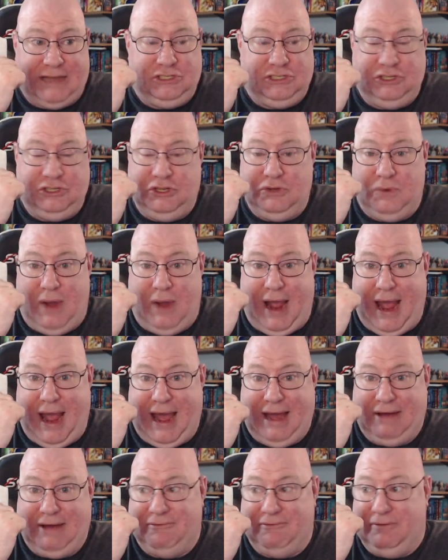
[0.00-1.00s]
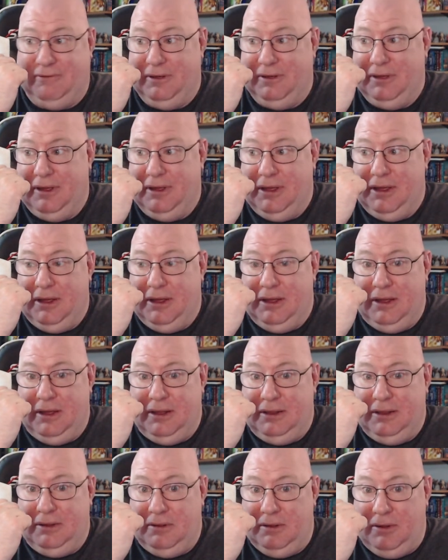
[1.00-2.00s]
you have
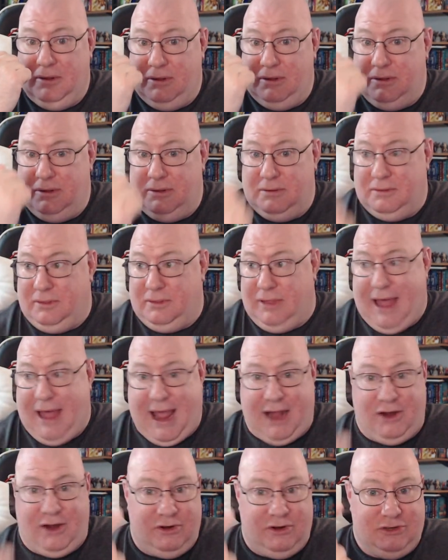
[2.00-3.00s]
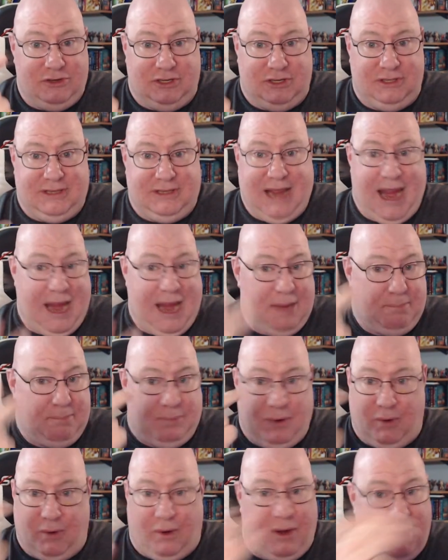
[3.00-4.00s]
ladders and tape
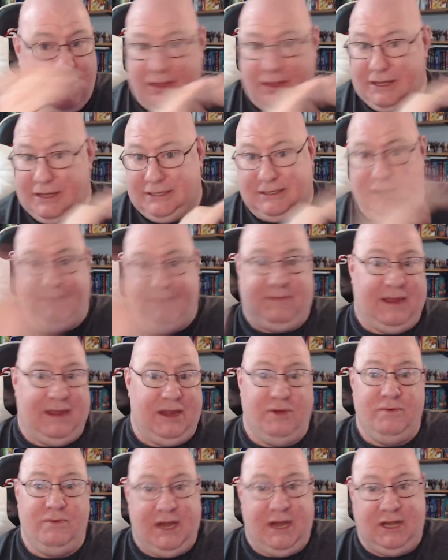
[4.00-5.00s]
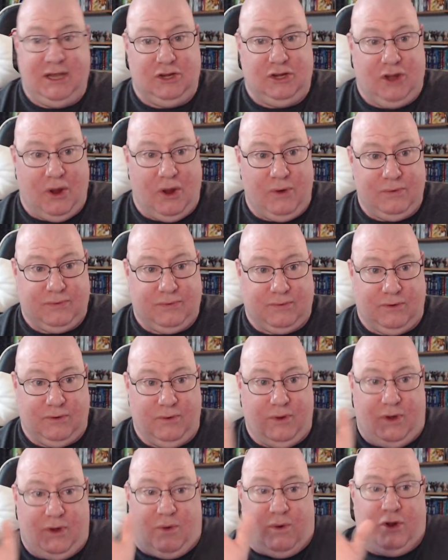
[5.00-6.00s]
and all this stuff that you need to go through
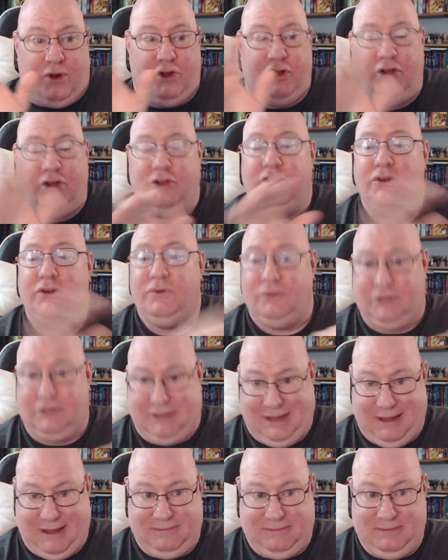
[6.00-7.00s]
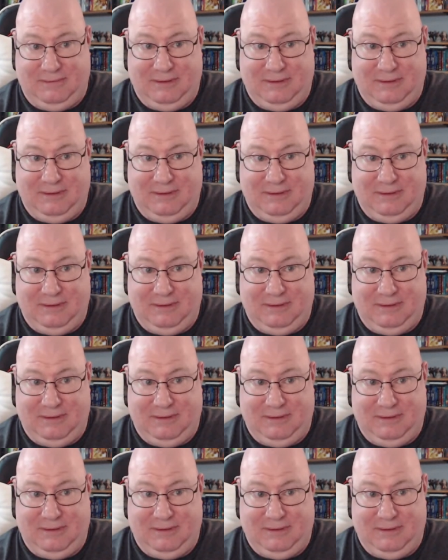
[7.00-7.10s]
in order to do stuff.